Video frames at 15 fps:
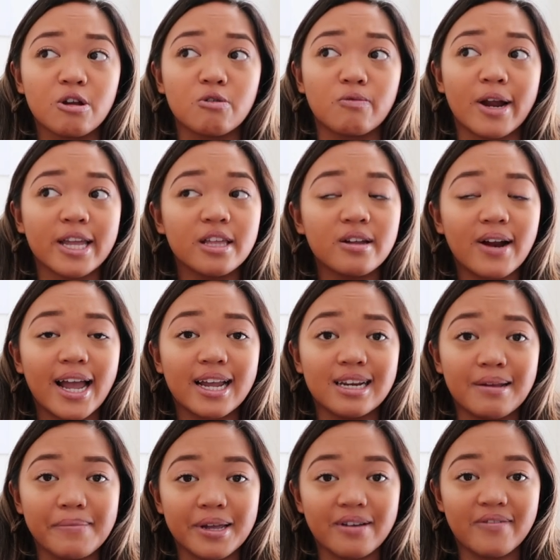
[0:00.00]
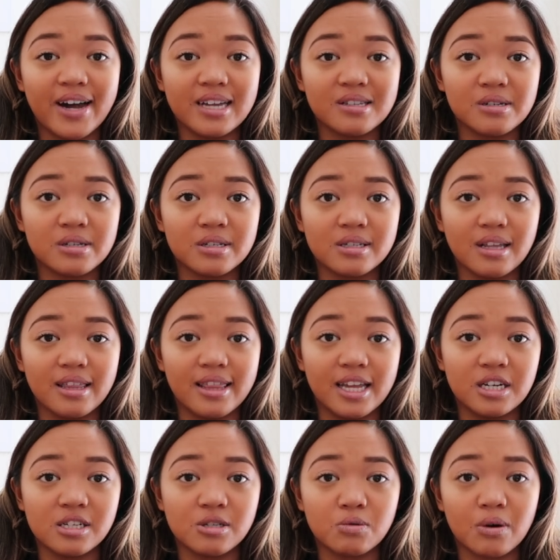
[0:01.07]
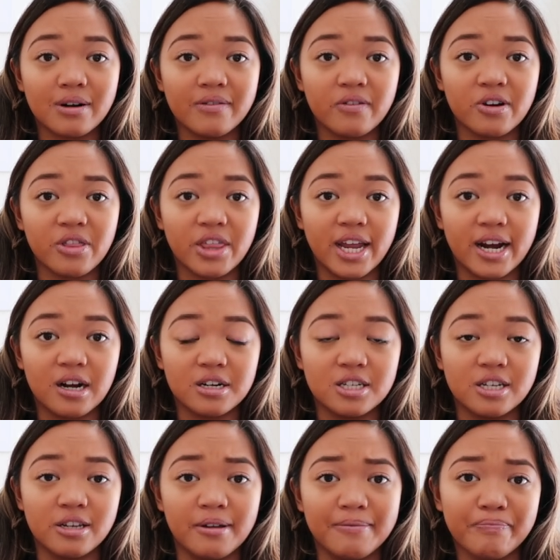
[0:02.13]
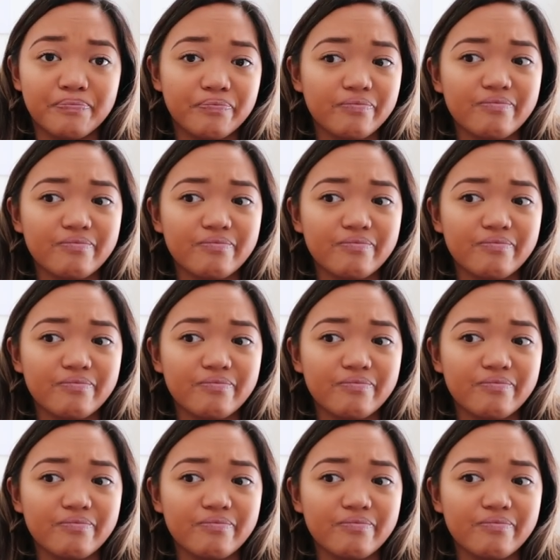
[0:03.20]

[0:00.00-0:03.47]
Regular academic advisors, they just sort of are there to